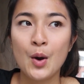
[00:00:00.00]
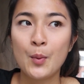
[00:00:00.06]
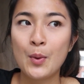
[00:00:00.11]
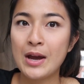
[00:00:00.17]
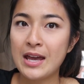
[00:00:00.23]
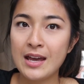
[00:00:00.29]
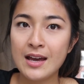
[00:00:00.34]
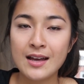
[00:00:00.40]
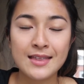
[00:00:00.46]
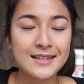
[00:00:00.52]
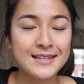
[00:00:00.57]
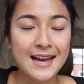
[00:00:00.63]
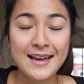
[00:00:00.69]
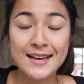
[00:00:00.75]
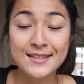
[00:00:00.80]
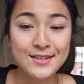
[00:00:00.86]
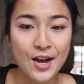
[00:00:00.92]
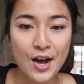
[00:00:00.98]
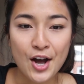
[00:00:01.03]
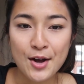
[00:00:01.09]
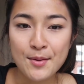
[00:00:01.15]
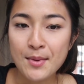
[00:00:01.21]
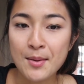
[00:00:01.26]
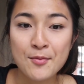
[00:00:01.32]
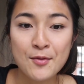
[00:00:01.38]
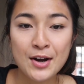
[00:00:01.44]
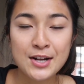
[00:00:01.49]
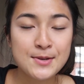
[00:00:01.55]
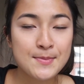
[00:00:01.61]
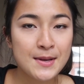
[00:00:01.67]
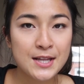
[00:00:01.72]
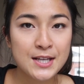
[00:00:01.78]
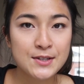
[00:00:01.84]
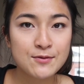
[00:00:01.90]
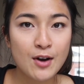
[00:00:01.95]
we're here, the day has come. I'm ready to
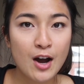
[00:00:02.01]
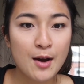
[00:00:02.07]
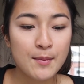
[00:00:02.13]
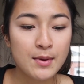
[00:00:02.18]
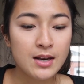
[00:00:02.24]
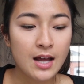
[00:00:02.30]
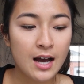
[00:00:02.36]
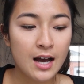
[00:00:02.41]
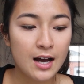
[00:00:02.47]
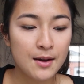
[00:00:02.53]
make this ramen.